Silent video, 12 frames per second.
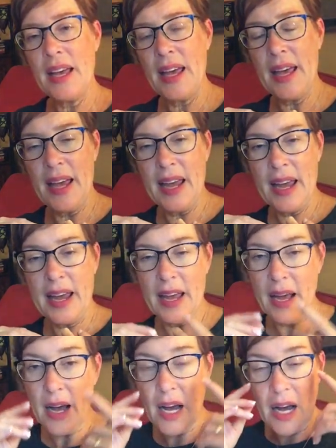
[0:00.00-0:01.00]
a
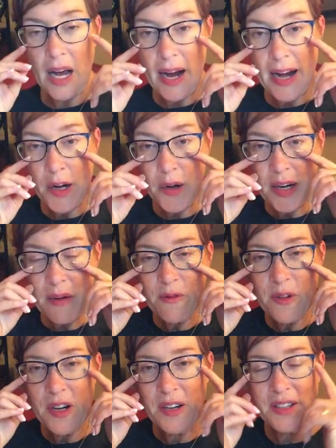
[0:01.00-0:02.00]
uh, eye cream
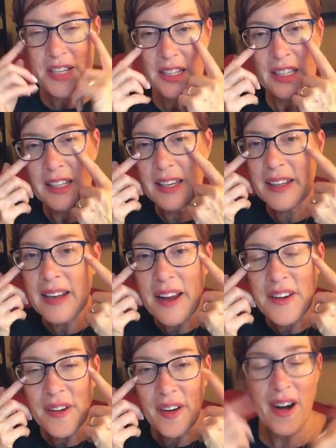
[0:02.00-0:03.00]
for your delicate
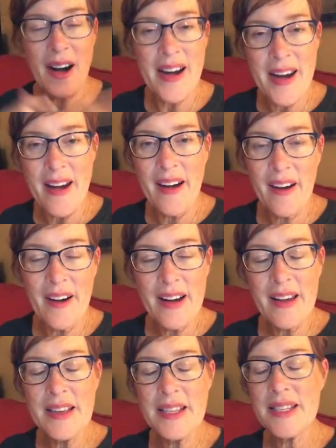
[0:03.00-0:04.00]
under eye
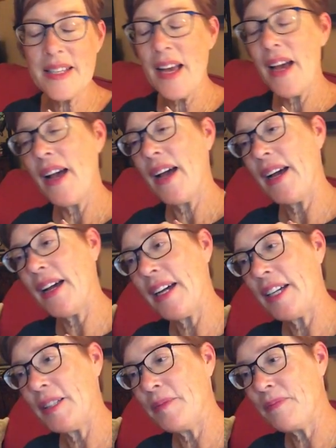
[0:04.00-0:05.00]
areas.
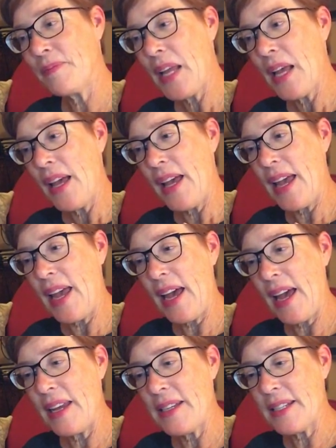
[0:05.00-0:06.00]
Um,
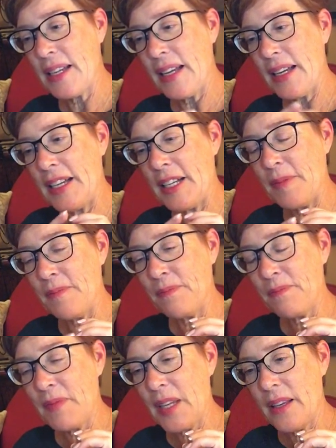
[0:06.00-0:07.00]
and um,
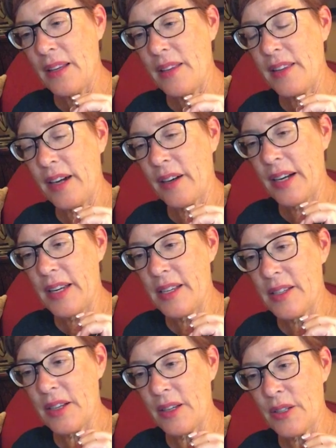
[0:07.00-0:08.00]
there
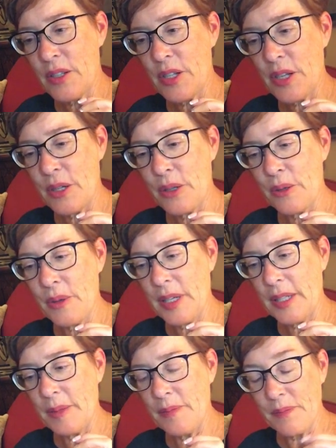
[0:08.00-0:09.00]
is also
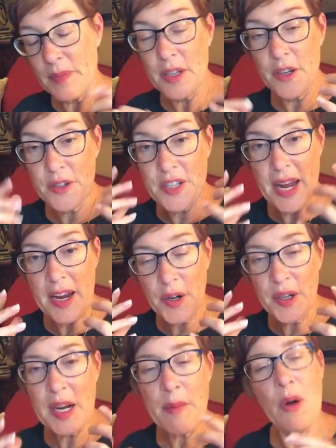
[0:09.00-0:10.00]
um, your day
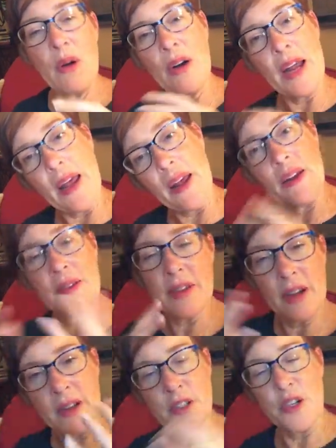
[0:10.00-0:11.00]
cream and
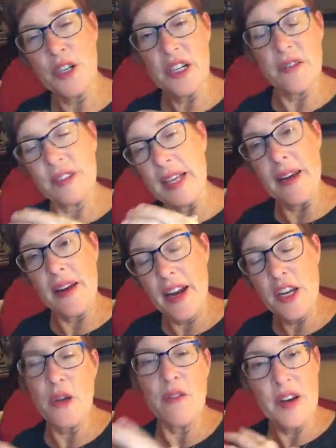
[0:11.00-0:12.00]
alternatively at
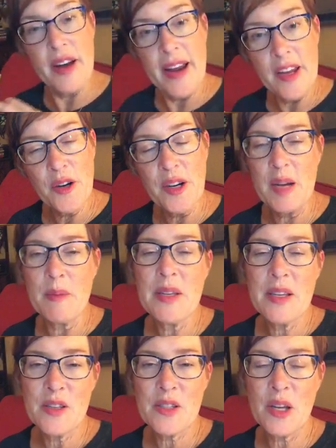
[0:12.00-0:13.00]
night you have a night cream
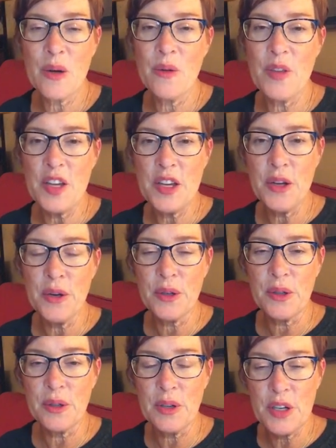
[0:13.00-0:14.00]
so that
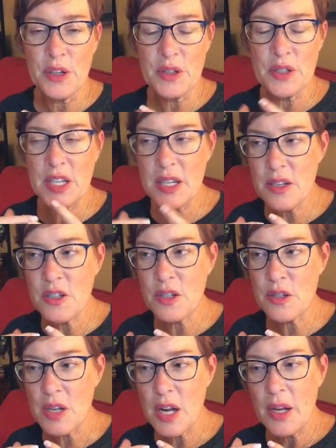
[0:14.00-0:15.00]
your your skin is
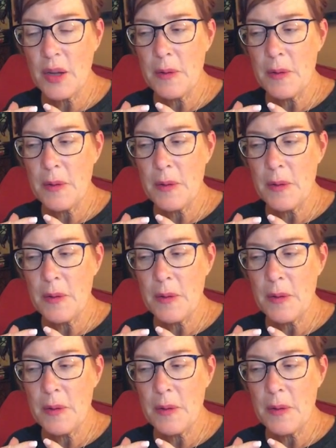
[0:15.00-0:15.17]
just